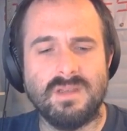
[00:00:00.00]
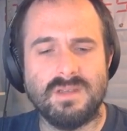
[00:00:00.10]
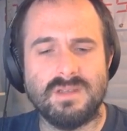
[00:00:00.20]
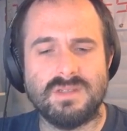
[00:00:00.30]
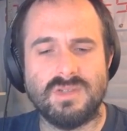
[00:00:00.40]

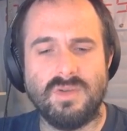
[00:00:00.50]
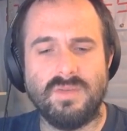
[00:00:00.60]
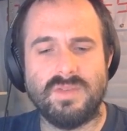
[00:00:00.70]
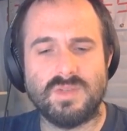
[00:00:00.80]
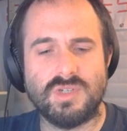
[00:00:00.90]
So if
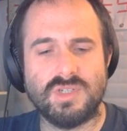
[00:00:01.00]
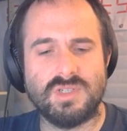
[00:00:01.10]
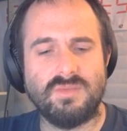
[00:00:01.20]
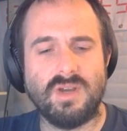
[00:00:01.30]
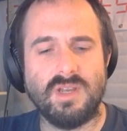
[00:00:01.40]
the switch
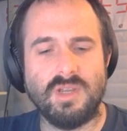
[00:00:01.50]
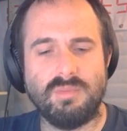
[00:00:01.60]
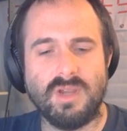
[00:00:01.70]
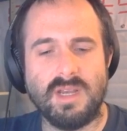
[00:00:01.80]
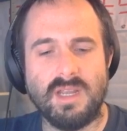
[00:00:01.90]
isn't run and you
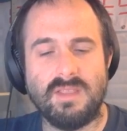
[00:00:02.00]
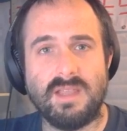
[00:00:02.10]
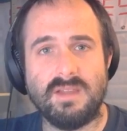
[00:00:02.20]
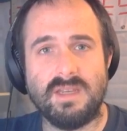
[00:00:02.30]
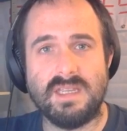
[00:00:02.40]
plug it in, the
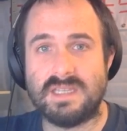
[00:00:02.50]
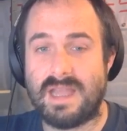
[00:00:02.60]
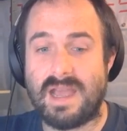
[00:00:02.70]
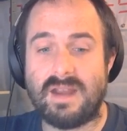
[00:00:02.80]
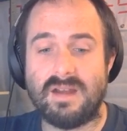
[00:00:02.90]
LED is
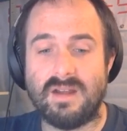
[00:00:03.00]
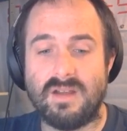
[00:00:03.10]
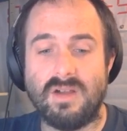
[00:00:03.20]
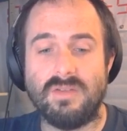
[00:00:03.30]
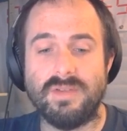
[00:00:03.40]
not on at
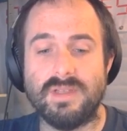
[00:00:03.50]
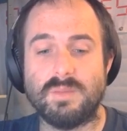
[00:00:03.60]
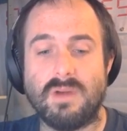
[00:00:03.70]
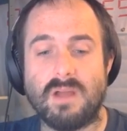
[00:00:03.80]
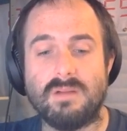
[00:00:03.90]
all, it's
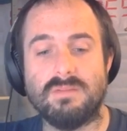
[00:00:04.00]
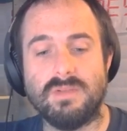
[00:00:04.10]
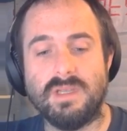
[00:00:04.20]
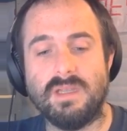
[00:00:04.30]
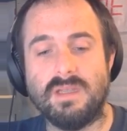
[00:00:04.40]

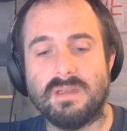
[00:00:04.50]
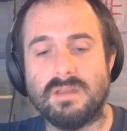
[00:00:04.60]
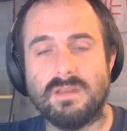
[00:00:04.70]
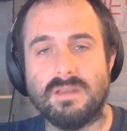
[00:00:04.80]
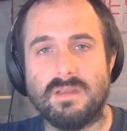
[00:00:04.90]
probably
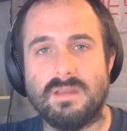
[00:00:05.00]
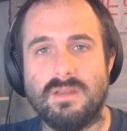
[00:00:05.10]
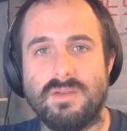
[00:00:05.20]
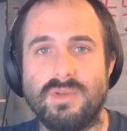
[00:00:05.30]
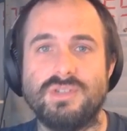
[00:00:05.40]
the
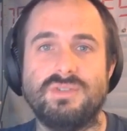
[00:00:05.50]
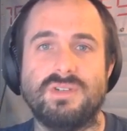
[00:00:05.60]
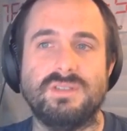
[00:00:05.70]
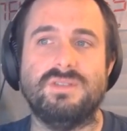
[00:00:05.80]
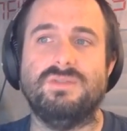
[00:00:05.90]
original
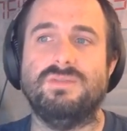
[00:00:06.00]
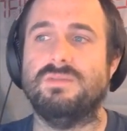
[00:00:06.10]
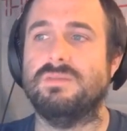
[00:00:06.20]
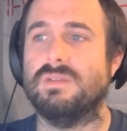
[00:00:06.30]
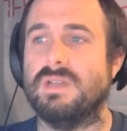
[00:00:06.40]
kazzo
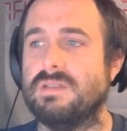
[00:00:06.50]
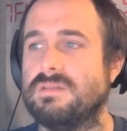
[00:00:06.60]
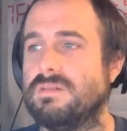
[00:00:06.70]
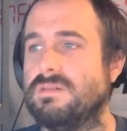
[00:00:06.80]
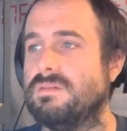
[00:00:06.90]

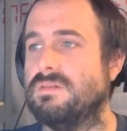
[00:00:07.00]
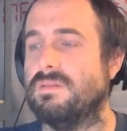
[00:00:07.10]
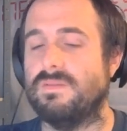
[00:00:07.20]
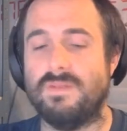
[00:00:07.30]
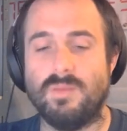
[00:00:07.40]

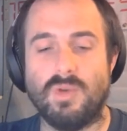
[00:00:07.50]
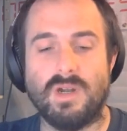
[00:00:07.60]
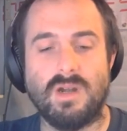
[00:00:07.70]
firmware.